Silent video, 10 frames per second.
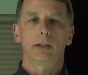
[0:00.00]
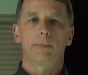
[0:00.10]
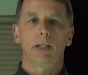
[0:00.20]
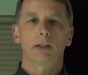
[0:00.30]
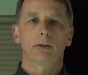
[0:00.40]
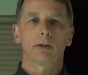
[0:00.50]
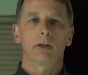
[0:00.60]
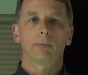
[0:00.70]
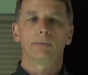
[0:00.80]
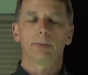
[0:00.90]
depending on the
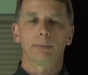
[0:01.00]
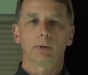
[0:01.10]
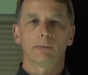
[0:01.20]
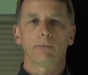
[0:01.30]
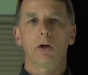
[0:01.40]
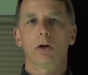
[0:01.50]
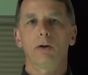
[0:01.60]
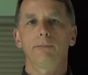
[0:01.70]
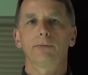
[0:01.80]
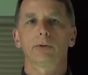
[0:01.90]
number of people
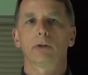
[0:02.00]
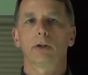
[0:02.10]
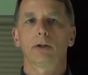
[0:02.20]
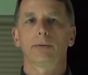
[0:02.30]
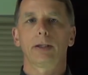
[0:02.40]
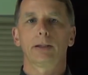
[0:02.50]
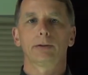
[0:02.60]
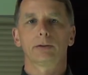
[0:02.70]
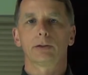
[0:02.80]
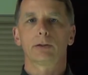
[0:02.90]
involved
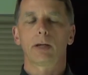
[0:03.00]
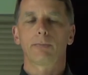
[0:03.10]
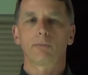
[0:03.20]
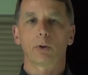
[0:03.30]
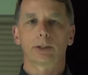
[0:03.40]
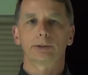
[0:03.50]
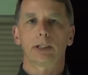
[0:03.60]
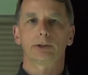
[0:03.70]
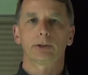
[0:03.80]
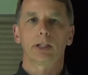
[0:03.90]
and the type of
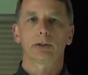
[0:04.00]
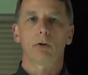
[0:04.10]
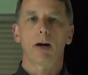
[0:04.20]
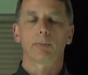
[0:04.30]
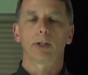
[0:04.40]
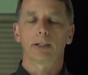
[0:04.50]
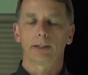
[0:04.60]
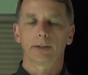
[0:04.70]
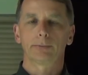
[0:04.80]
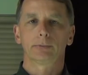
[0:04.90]
organization that you're
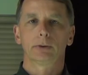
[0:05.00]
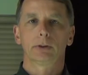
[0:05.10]
operating in.